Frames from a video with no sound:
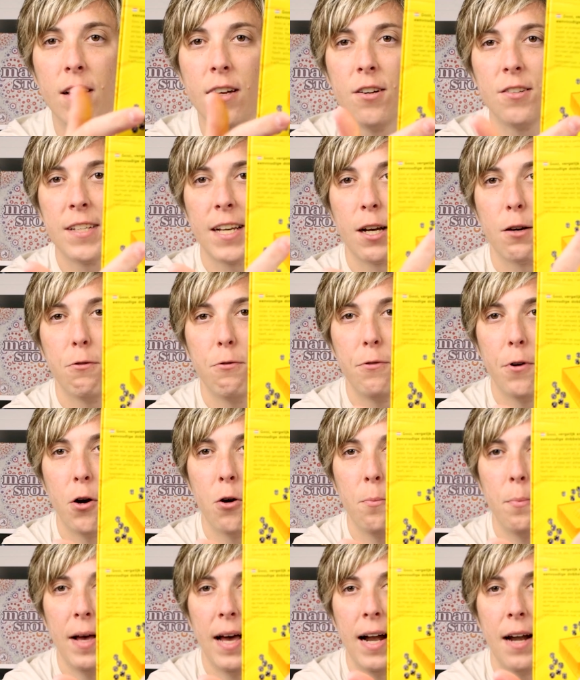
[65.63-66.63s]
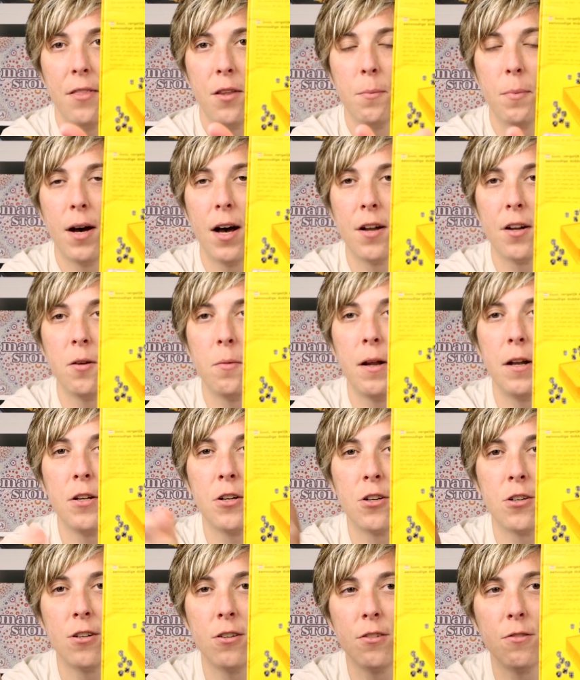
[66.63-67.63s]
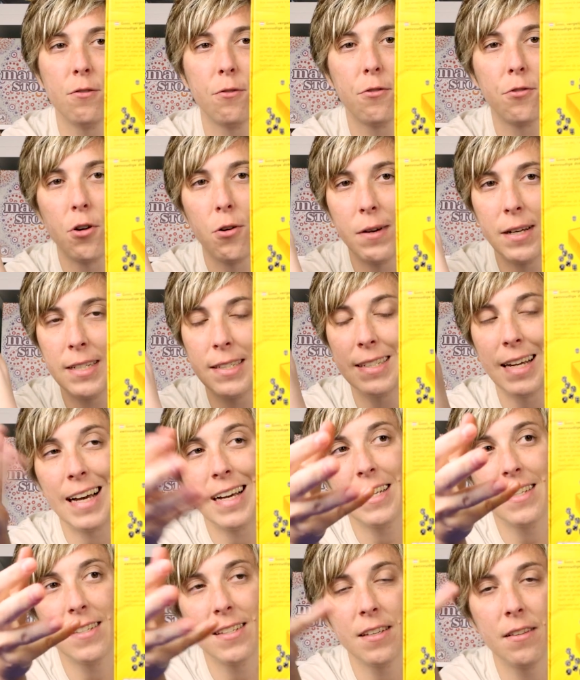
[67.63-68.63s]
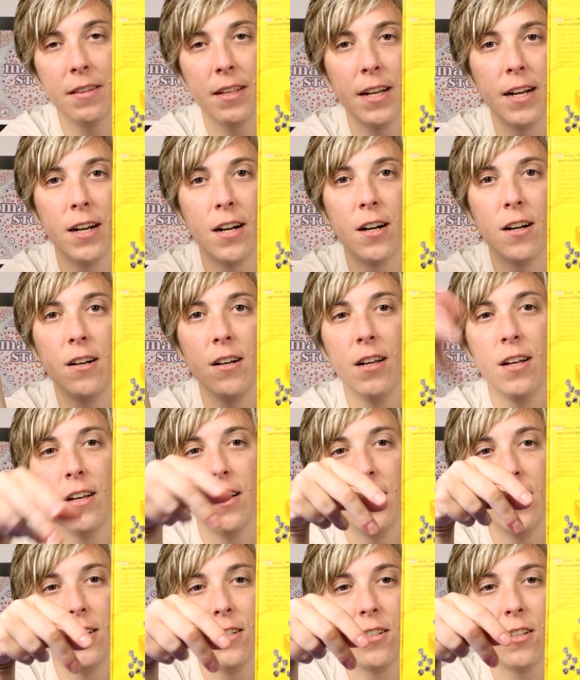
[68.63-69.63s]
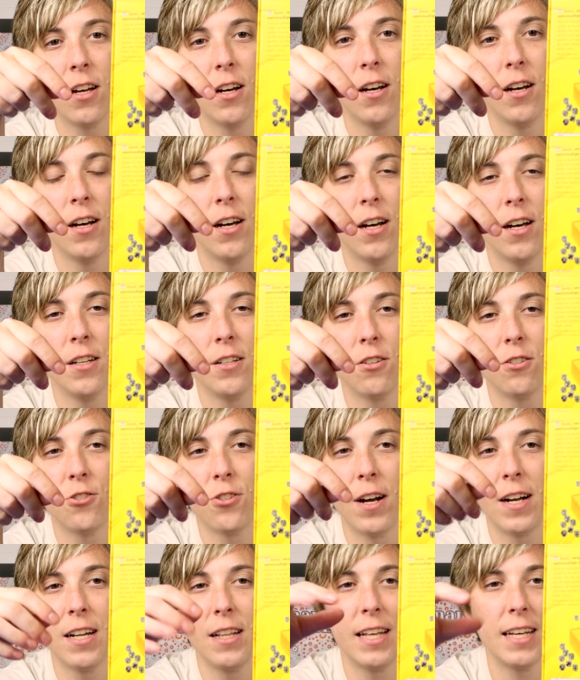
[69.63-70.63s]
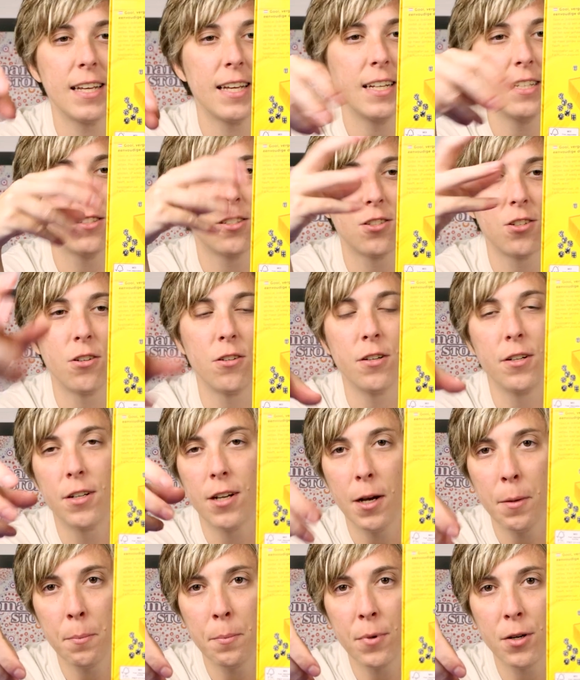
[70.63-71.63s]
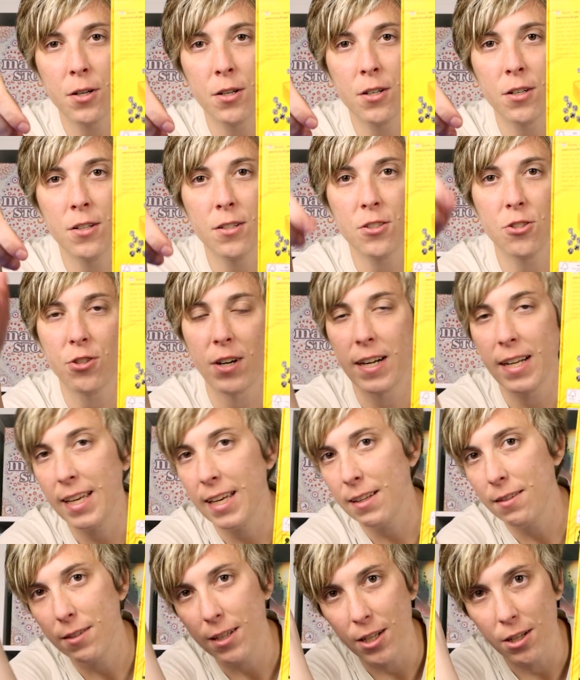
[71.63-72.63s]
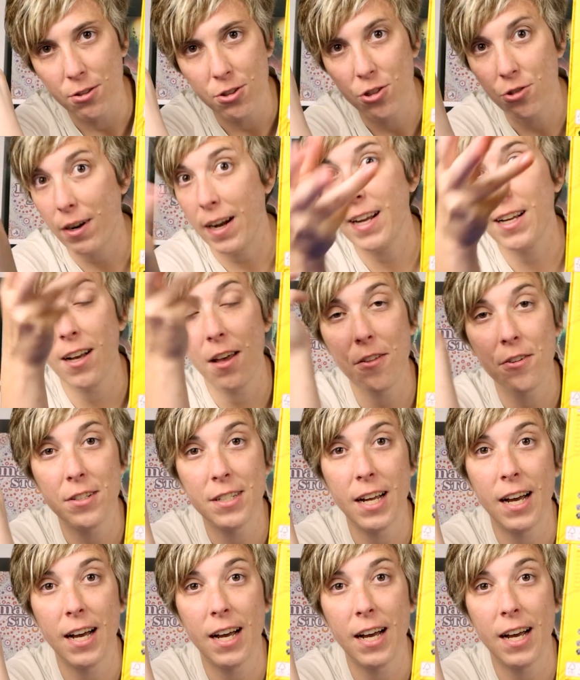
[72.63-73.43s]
There's like a foam pad on the bottom, and you're throwing dice in there, and you're trying to like get certain numbers, trying to strike other